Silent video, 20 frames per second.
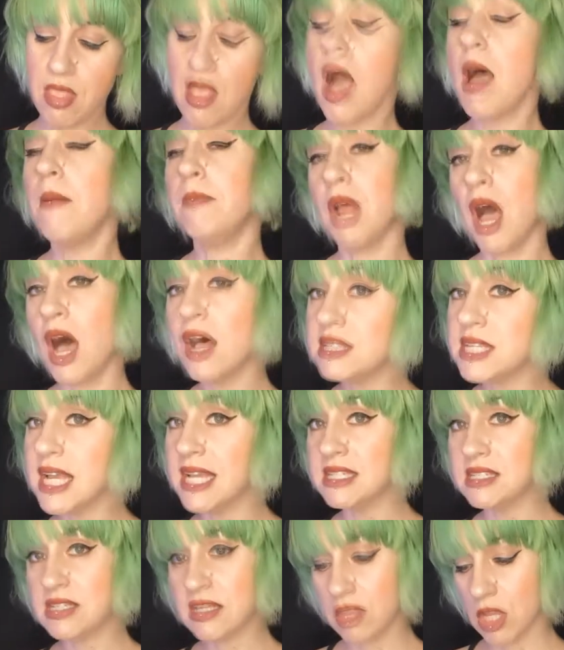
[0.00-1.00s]
I'm not
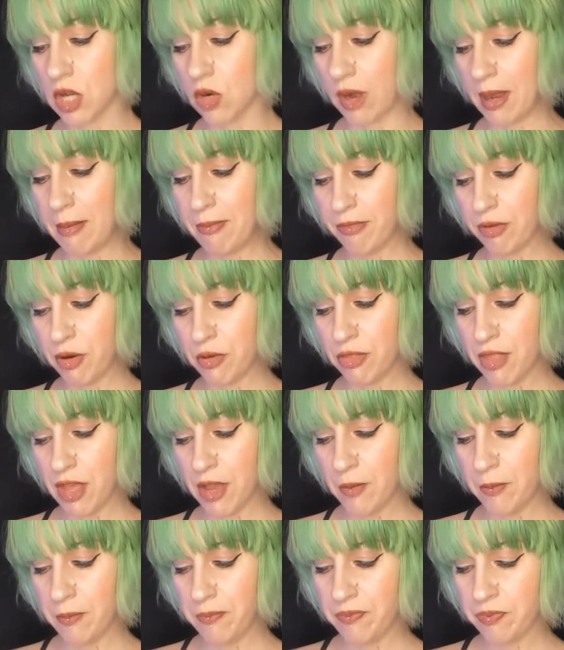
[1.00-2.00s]
tasting the grapefruit
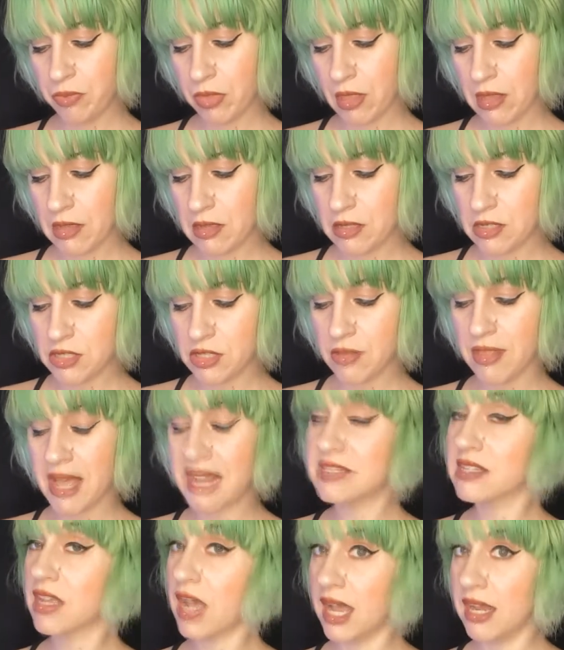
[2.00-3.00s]
though, so
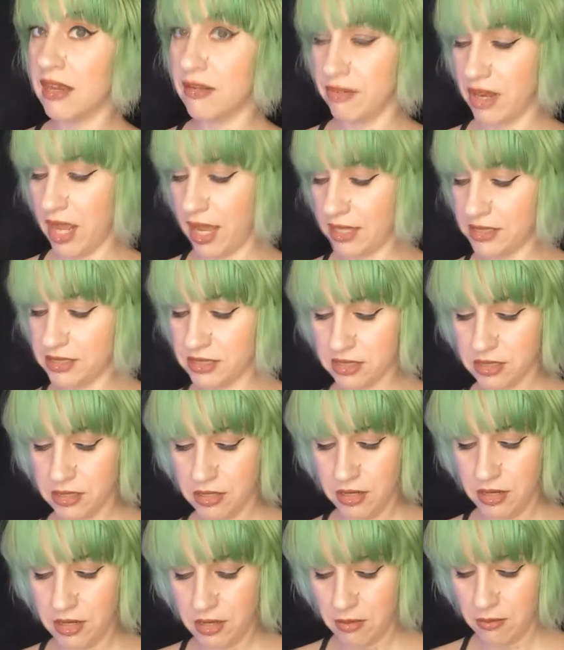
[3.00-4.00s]
that's kind of nice
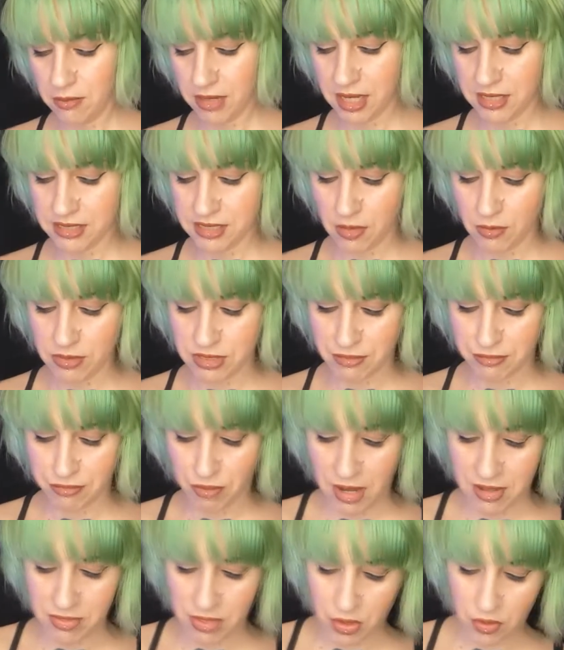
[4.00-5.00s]
because I was
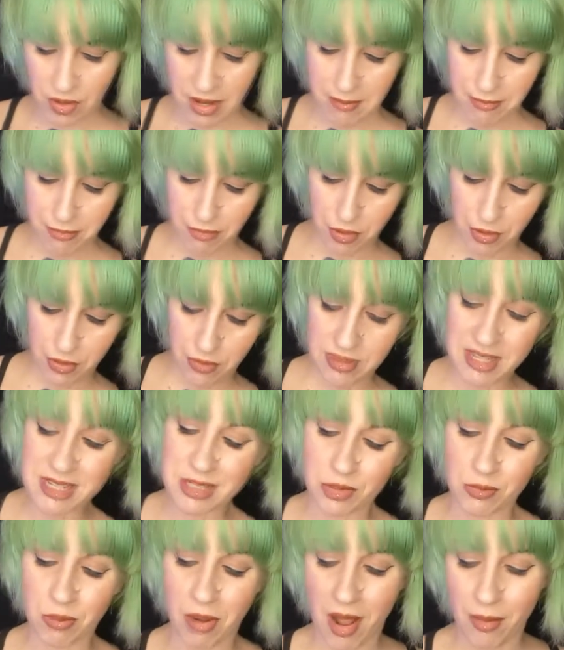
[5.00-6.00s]
afraid the grapefruit,
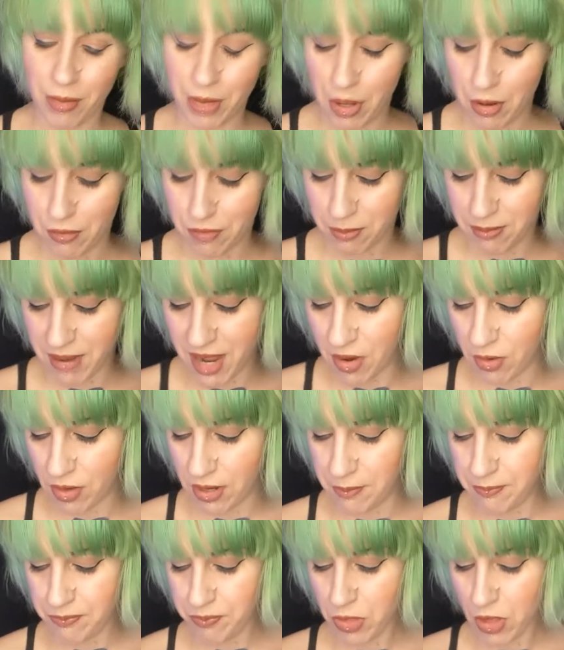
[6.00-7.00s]
this will probably overpower
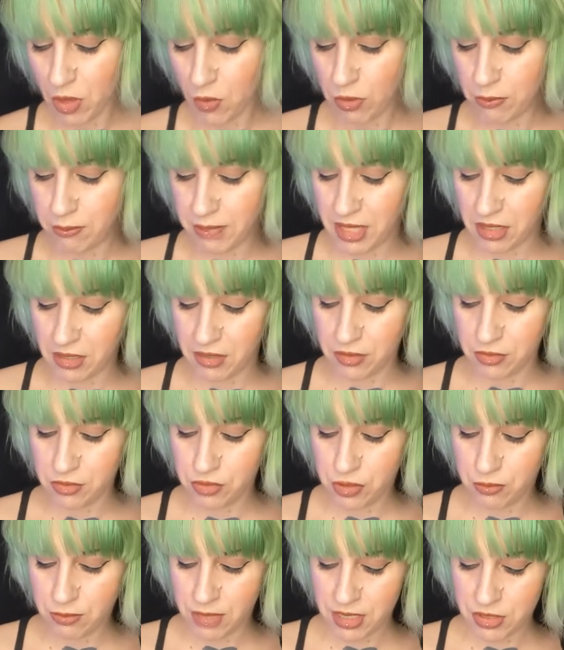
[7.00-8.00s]
it, would be a little
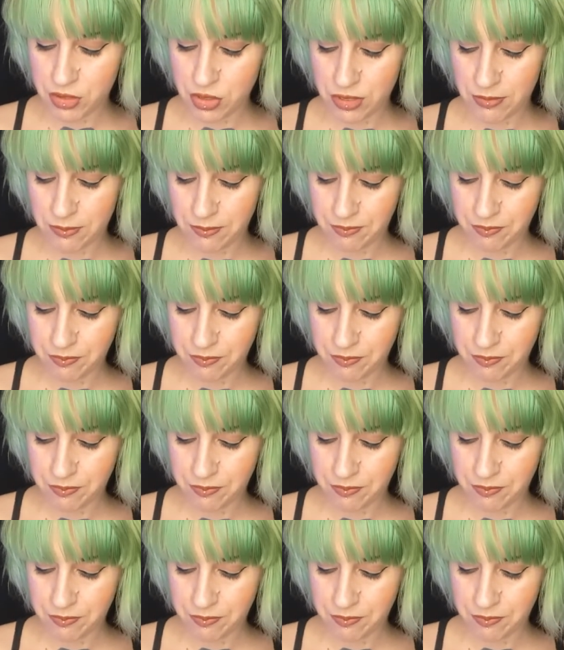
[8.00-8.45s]
too much.